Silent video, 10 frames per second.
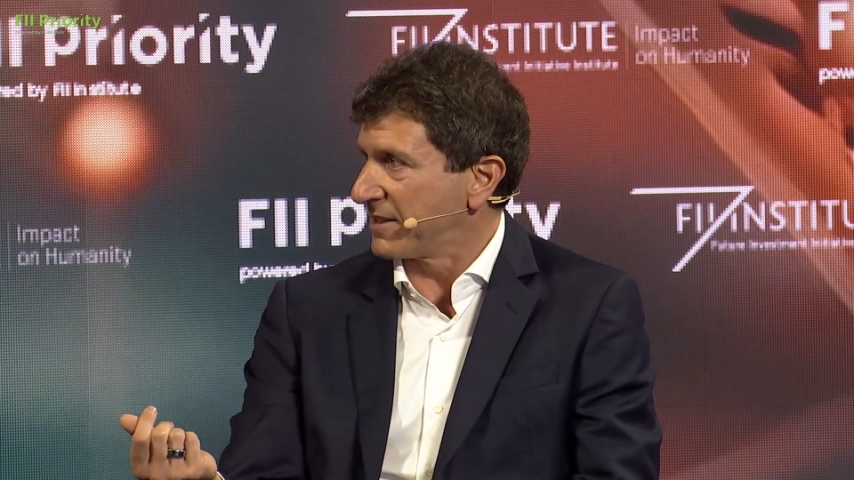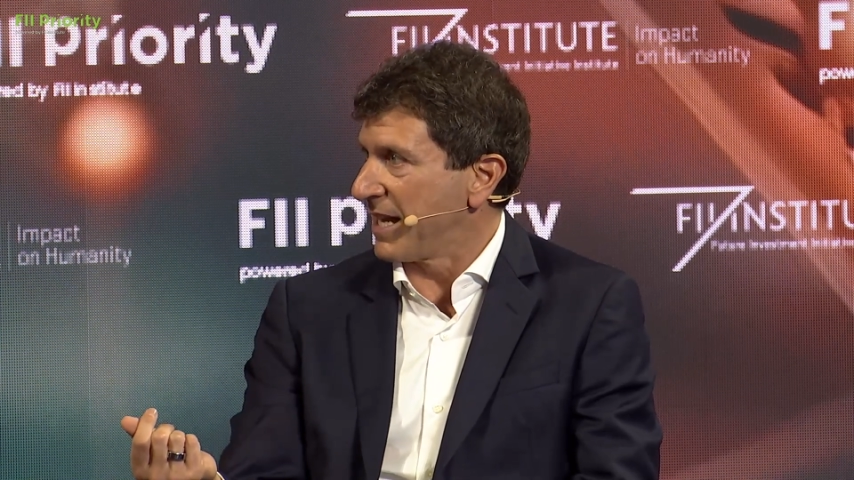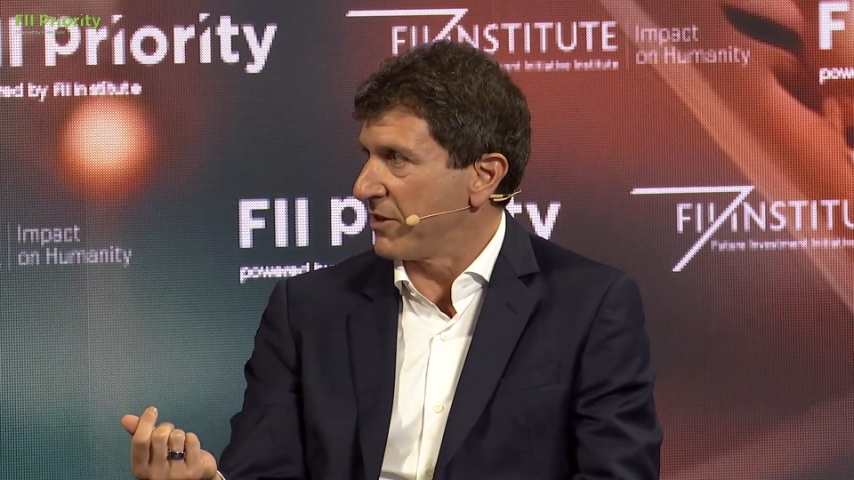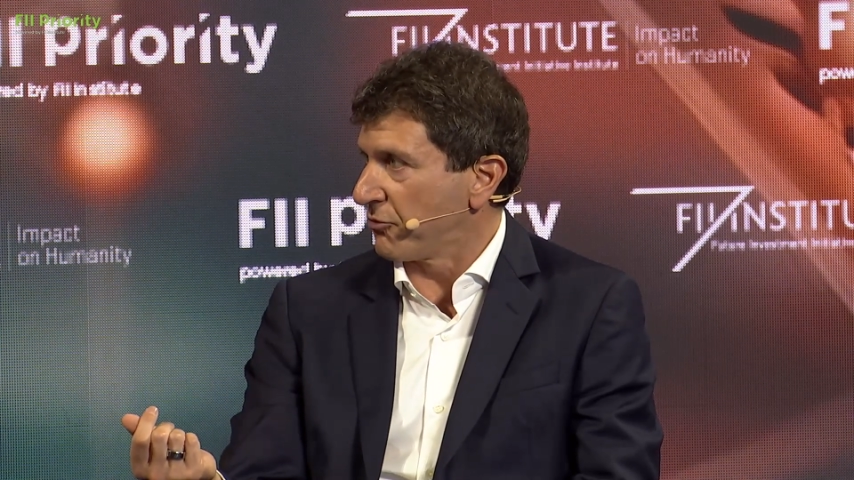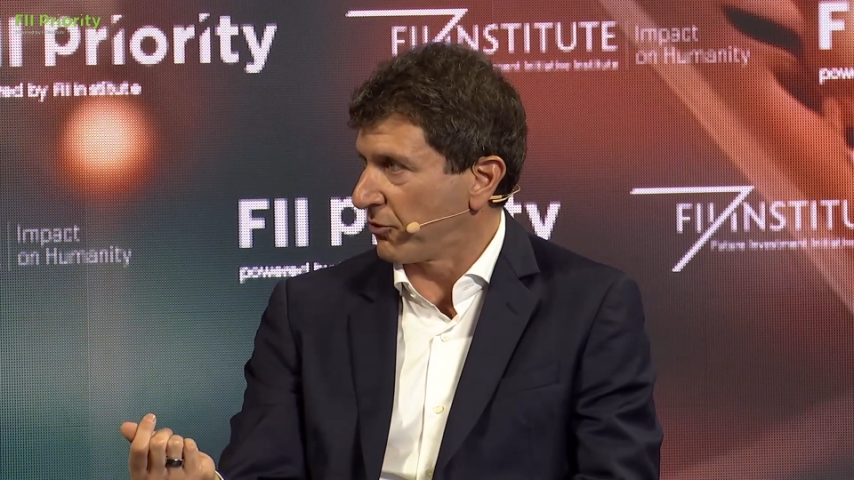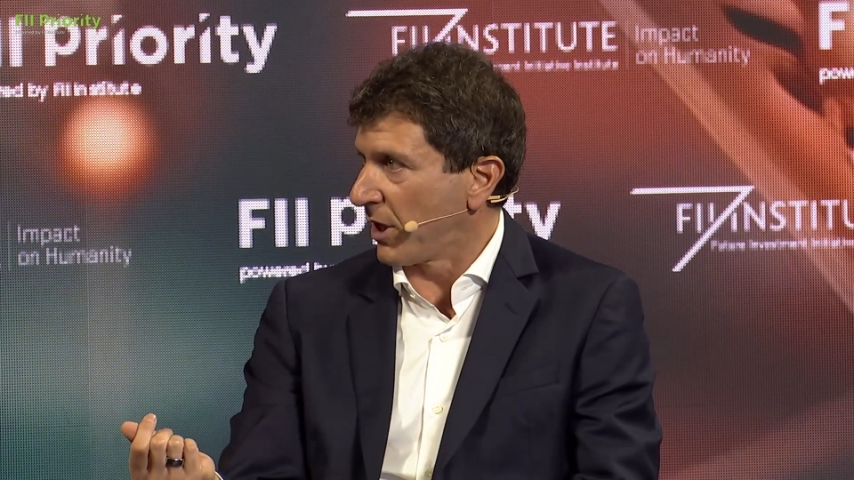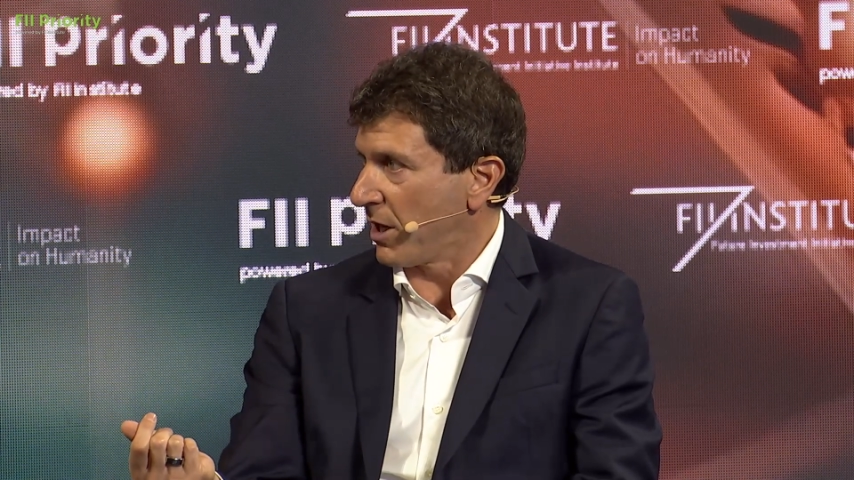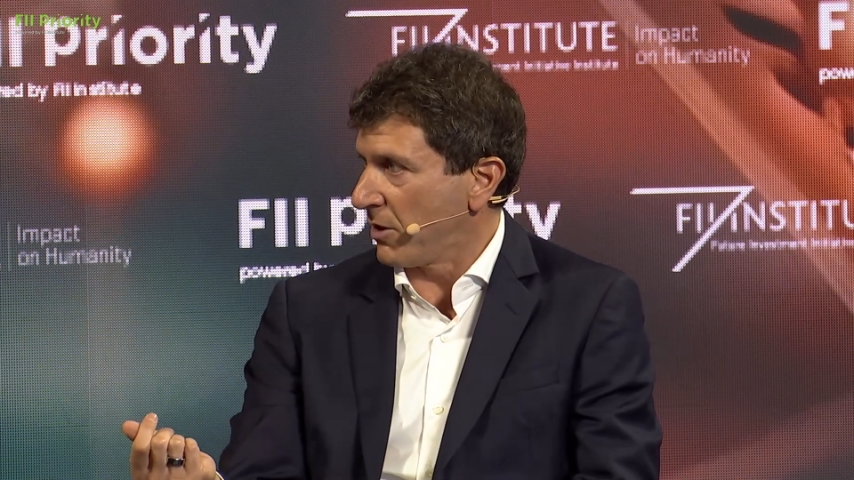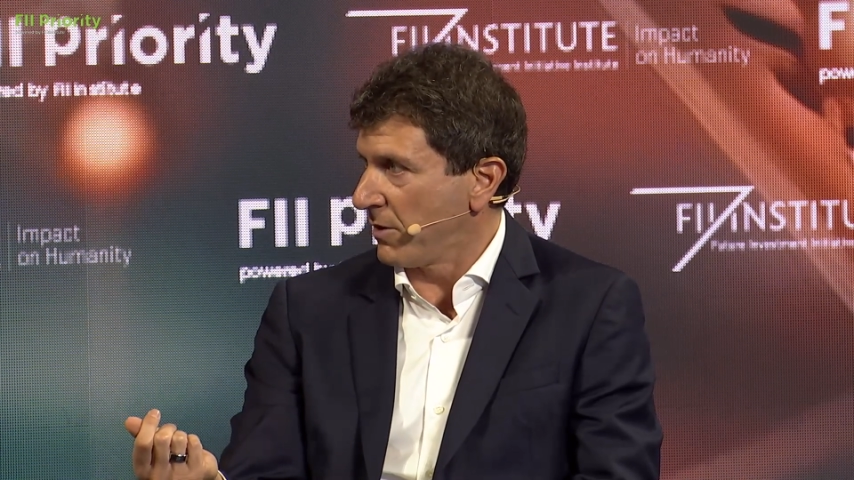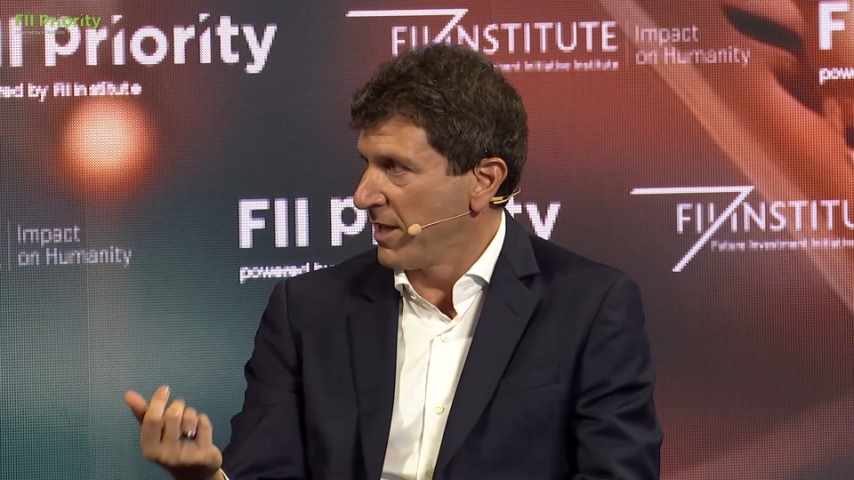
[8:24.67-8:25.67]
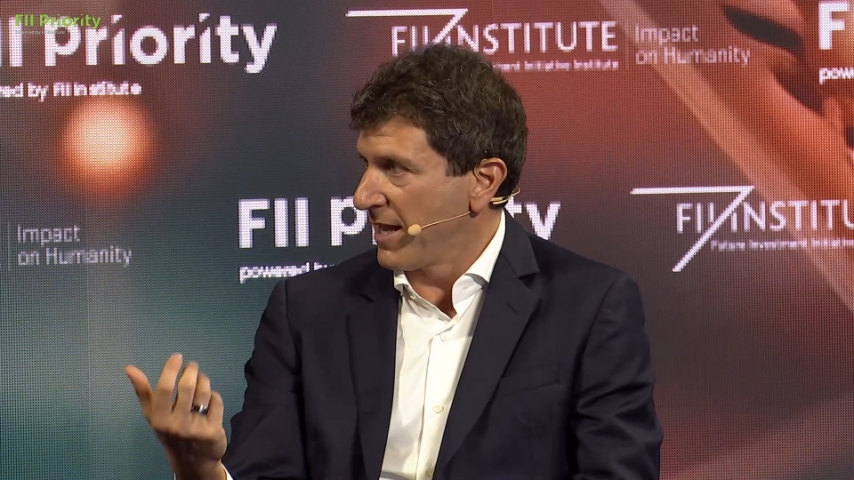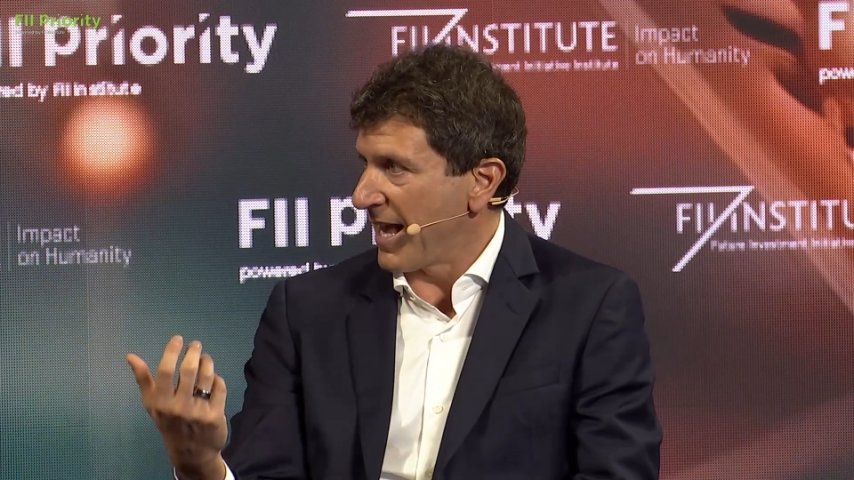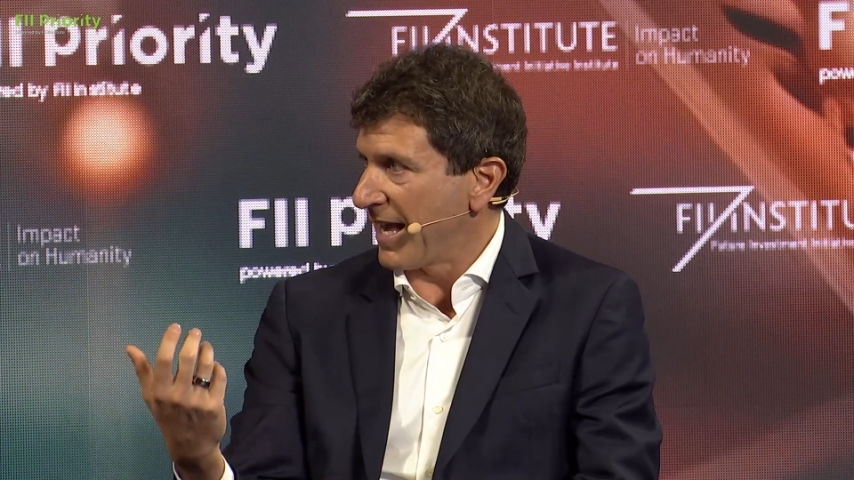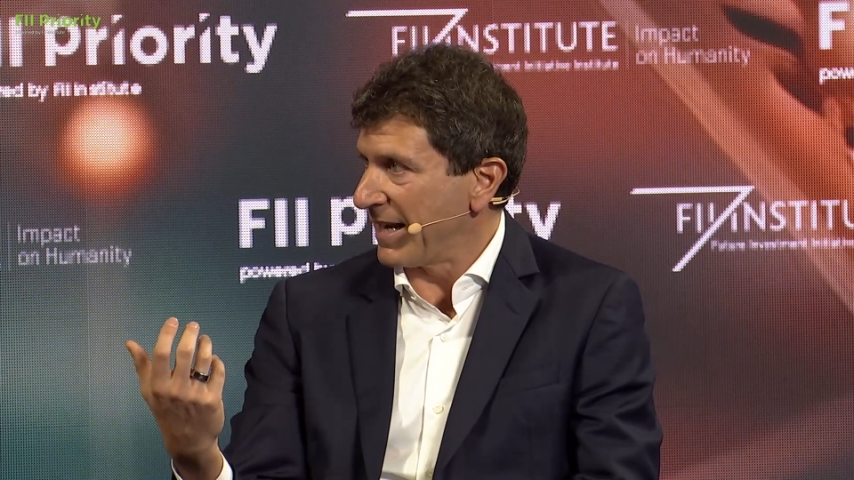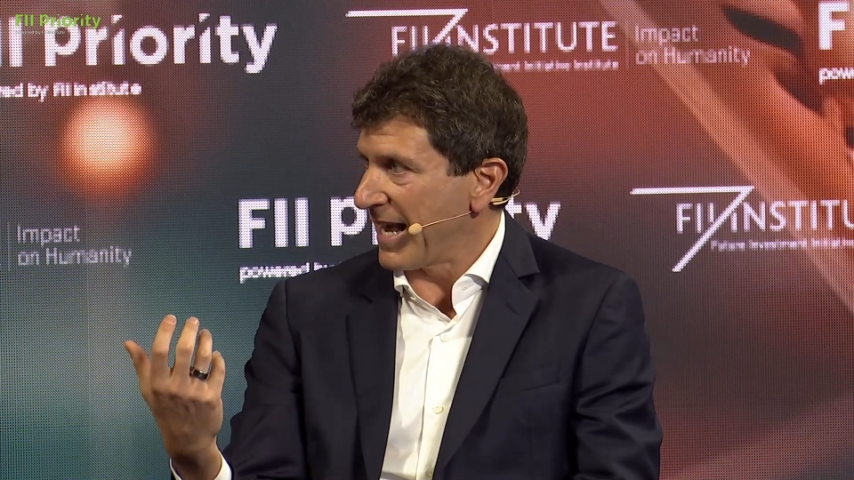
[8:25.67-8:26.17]
state of flow
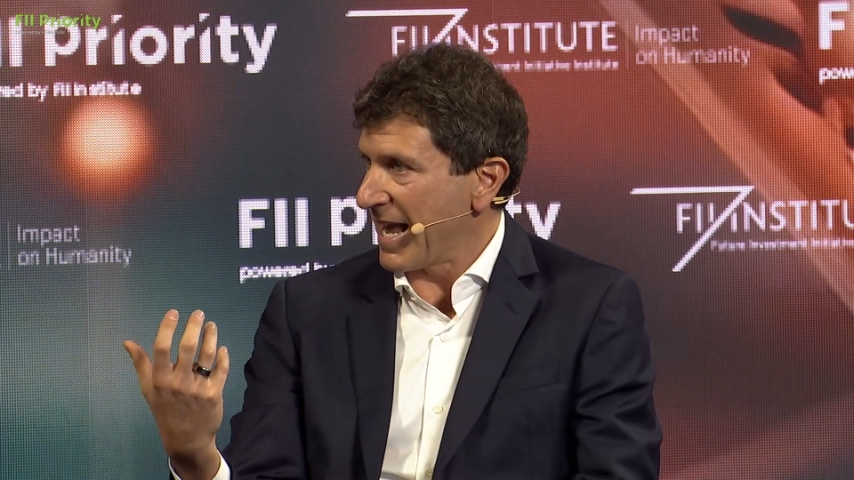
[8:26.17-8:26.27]
and,